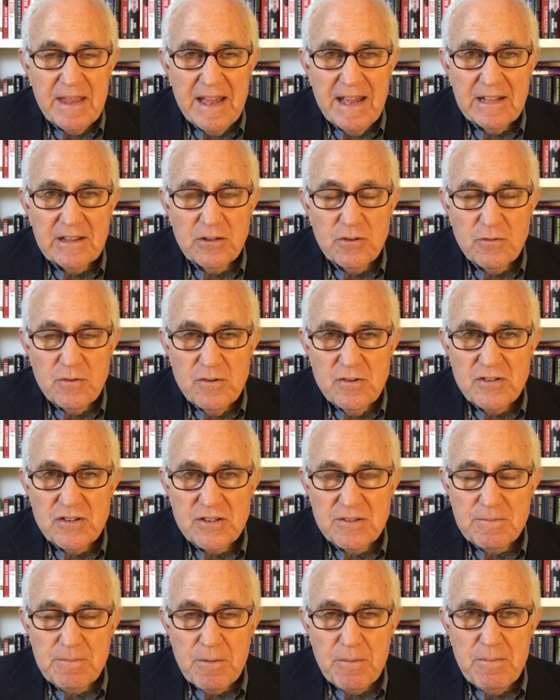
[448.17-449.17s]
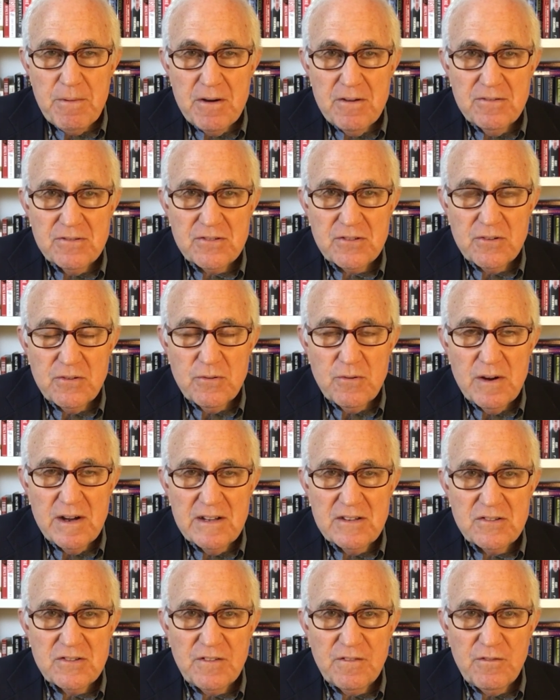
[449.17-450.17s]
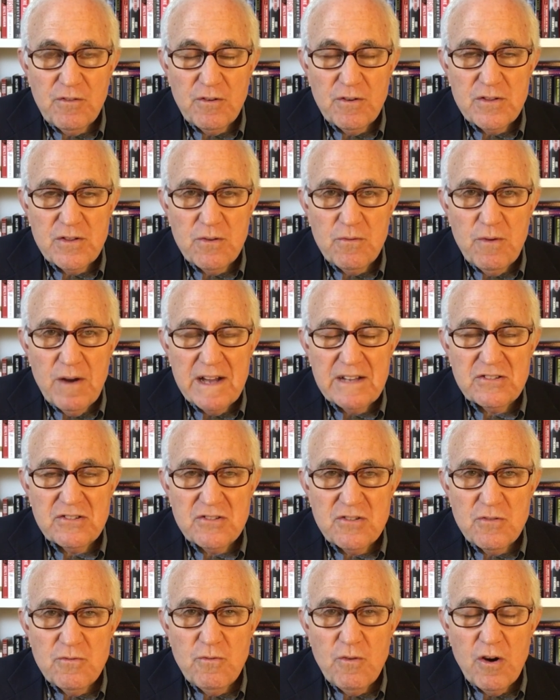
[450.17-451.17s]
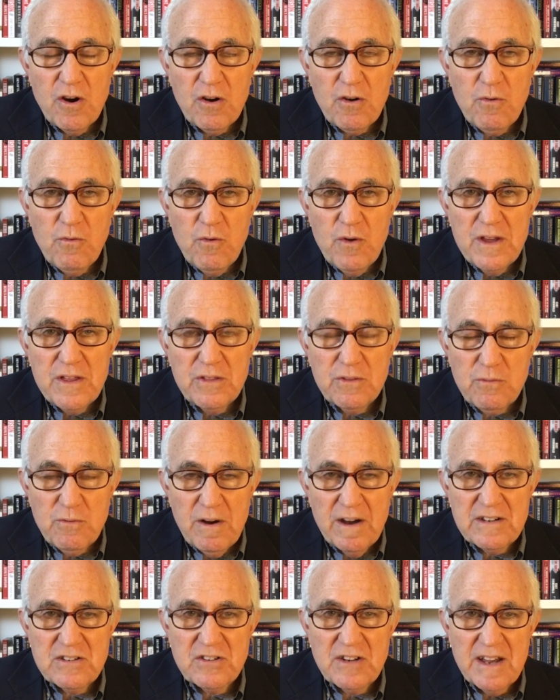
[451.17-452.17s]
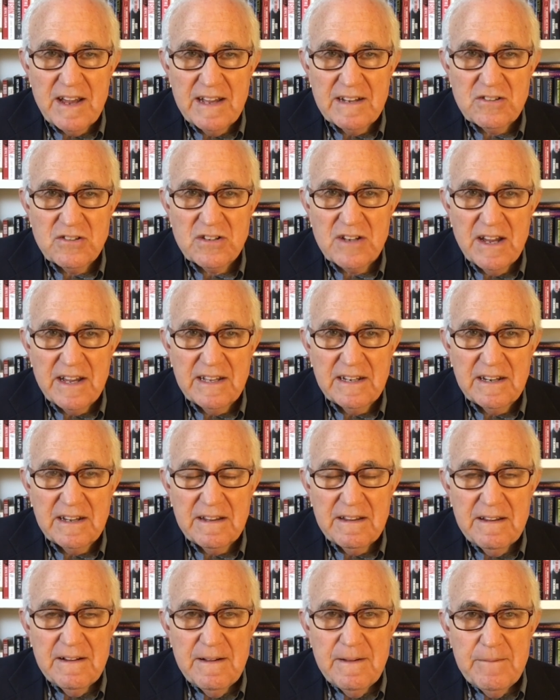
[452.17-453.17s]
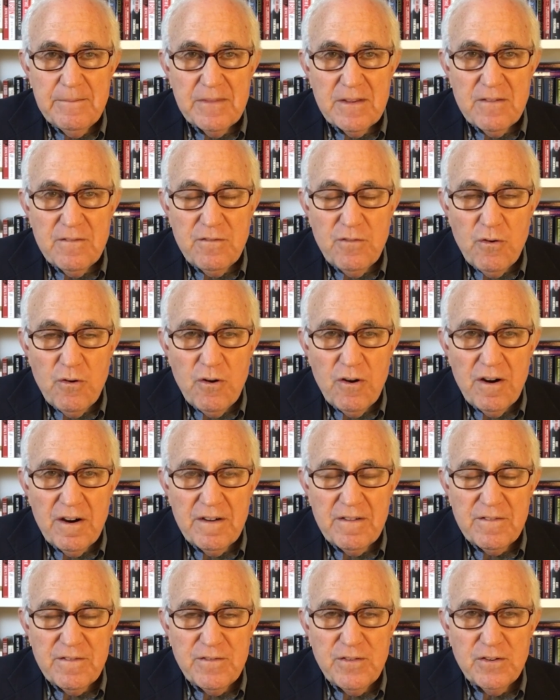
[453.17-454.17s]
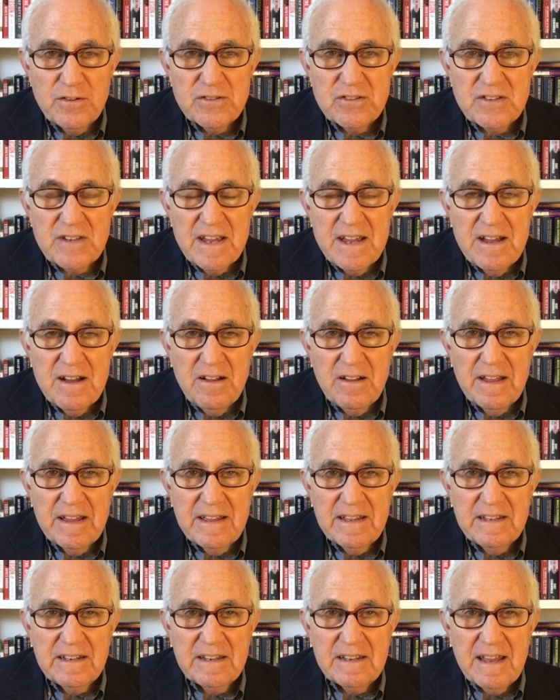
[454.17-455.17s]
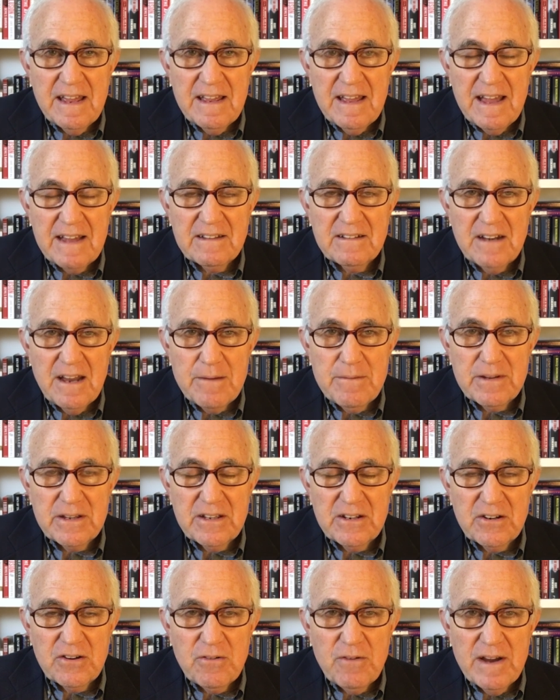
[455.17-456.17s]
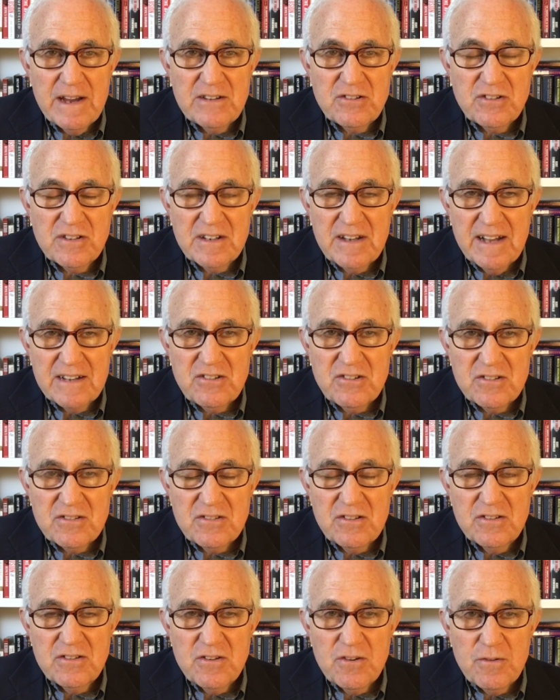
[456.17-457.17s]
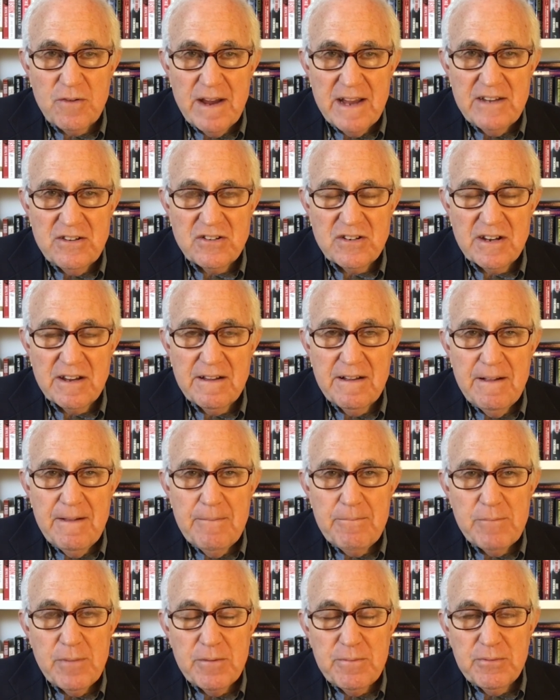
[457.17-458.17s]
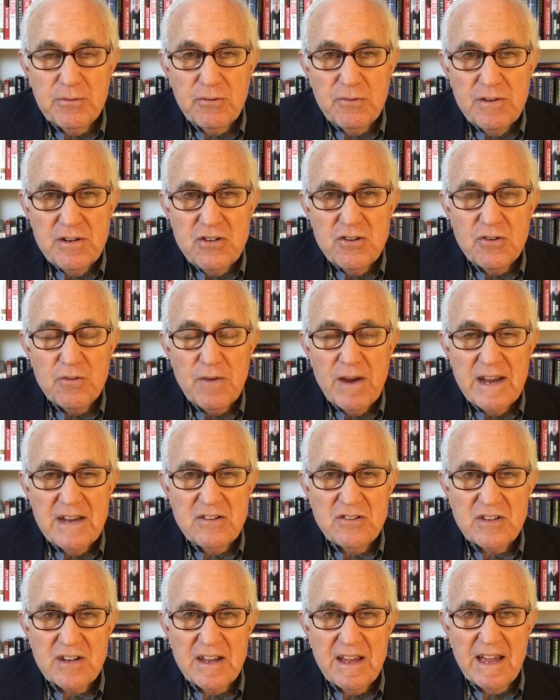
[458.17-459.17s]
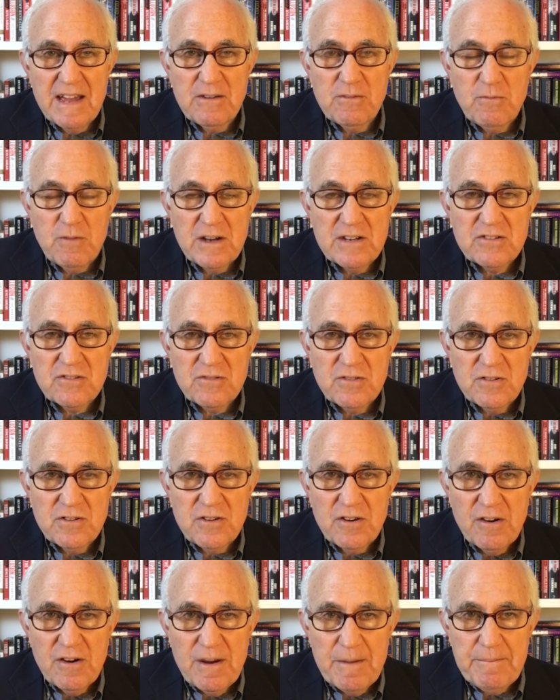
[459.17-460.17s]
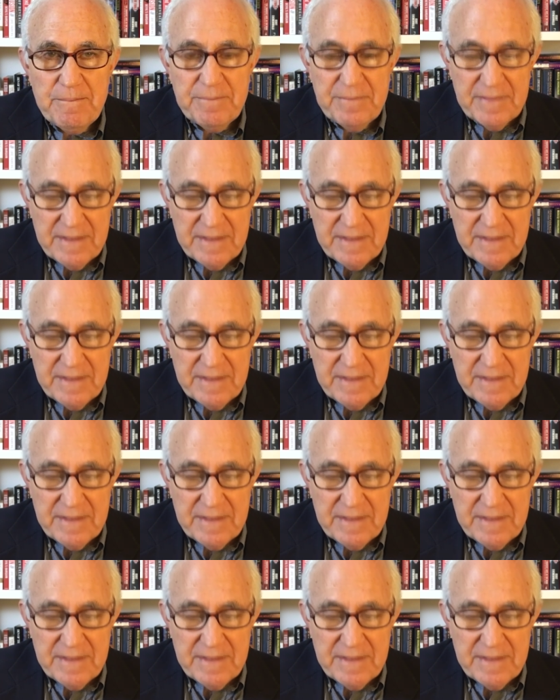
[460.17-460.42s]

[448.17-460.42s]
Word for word: And LaRouche's proposal was for the West to work with Russia and China for full-scale economic integration, not just in Eurasia, but between Eurasia and Western Europe.